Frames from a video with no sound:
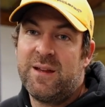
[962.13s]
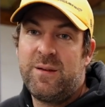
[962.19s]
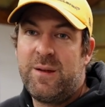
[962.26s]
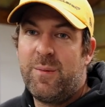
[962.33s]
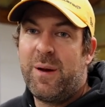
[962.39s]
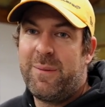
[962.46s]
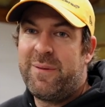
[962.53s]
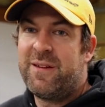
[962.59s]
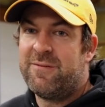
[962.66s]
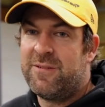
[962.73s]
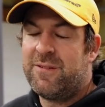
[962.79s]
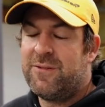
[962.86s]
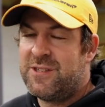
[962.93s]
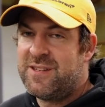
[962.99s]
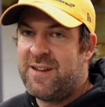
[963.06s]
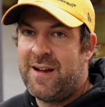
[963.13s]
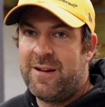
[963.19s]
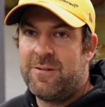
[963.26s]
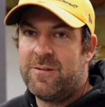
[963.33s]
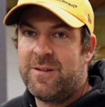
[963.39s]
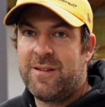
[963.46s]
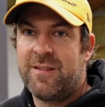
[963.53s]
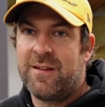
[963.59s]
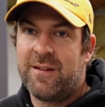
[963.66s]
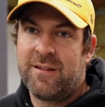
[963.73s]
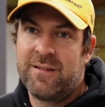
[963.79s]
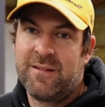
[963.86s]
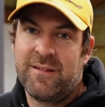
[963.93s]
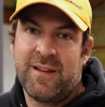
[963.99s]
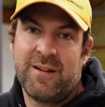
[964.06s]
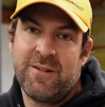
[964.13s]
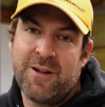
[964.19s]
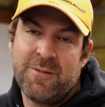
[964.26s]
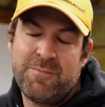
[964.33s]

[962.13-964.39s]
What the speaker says: Yeah, it might be a VVTi only thing. I don't know.